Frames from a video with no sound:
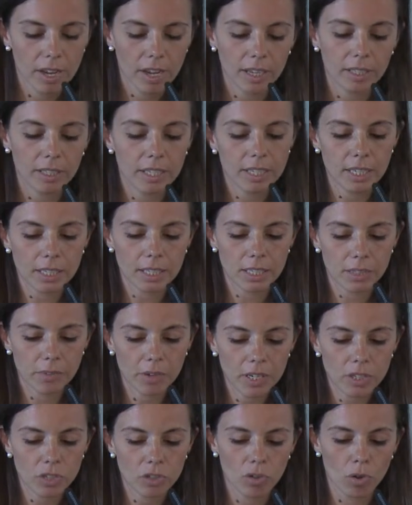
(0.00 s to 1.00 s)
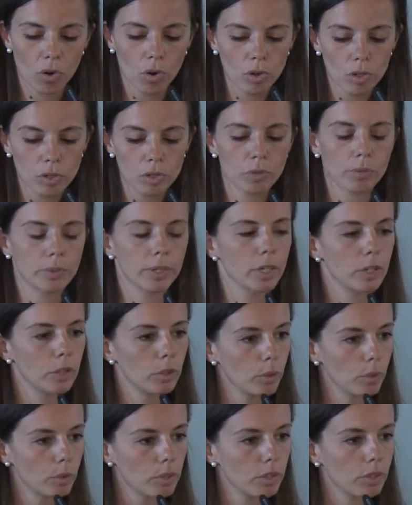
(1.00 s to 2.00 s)
And this activation also
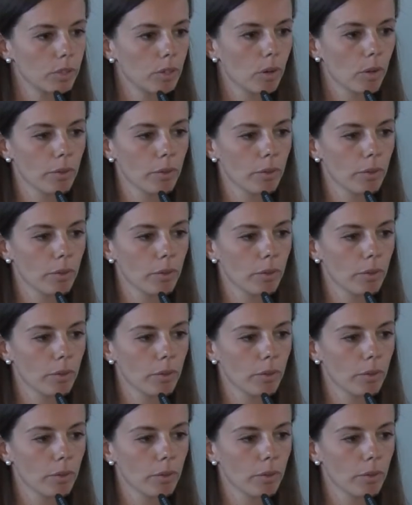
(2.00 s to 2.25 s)
recruits